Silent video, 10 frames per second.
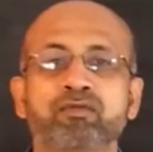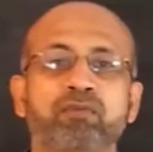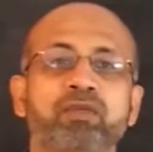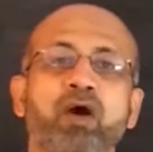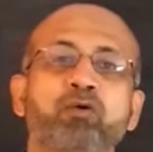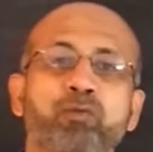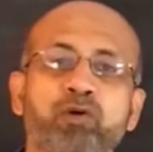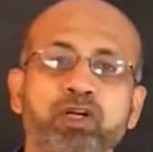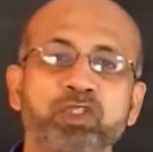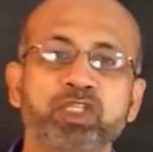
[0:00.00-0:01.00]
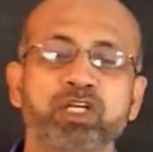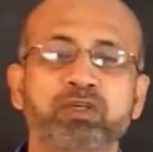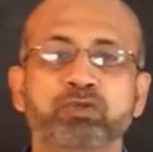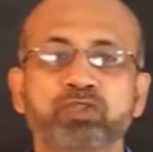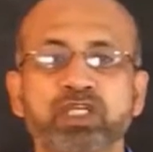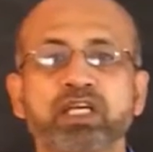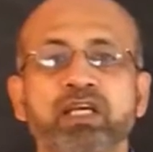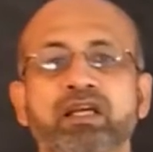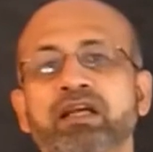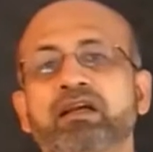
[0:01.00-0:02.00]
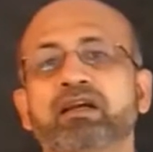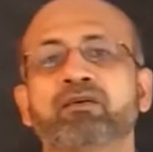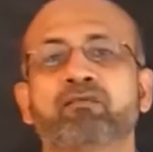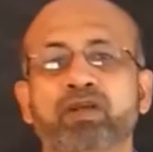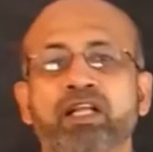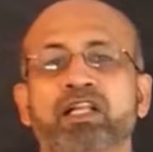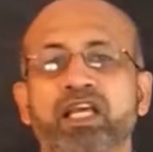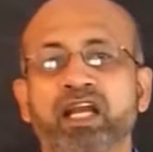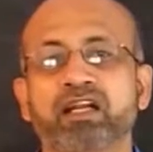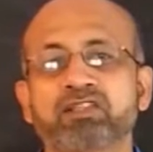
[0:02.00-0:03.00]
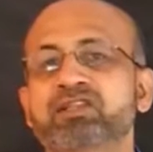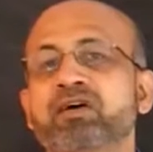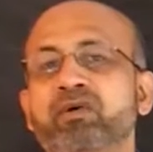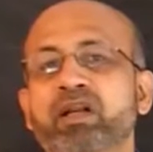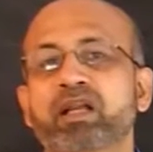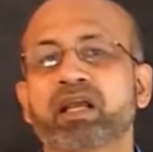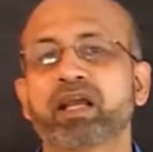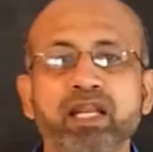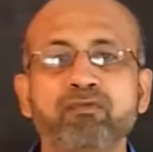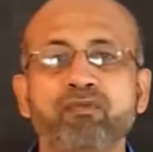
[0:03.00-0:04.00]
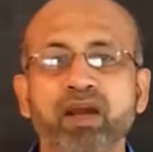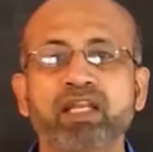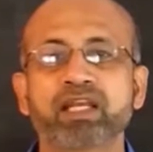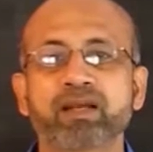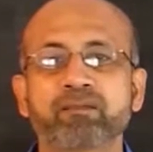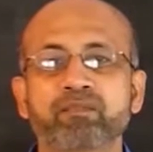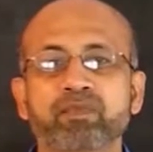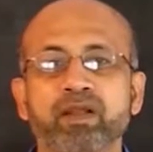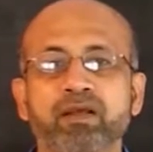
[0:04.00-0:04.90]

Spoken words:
from the output region to see whether they can discover any finding